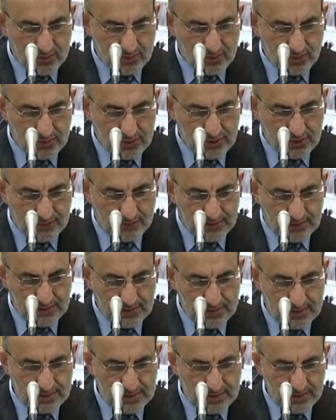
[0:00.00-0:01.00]
Rules of
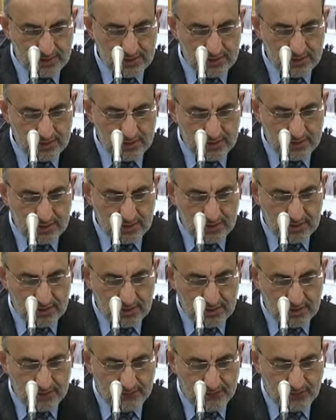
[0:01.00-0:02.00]
these
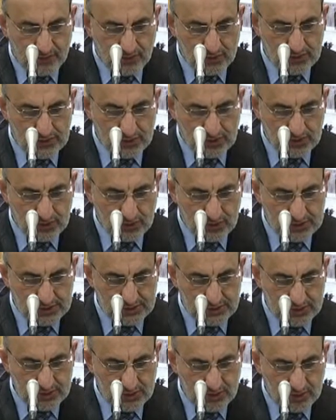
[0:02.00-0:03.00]
4
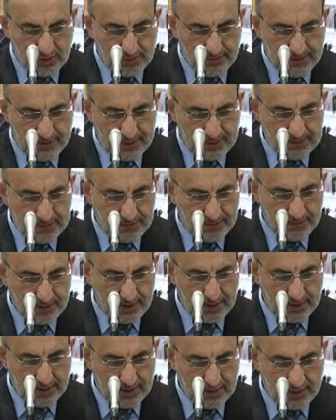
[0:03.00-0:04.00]
situations will be
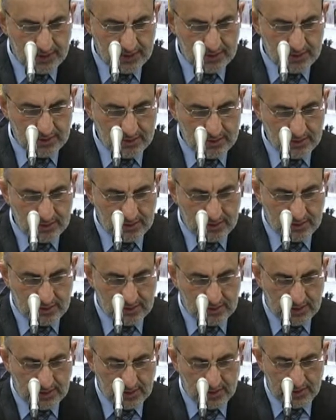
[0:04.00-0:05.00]
explained in
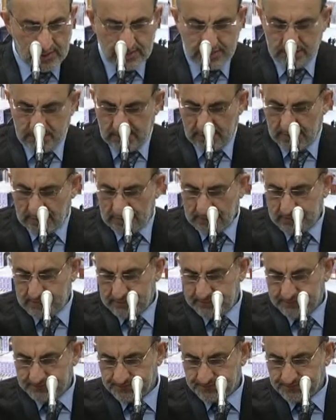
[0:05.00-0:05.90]
details later.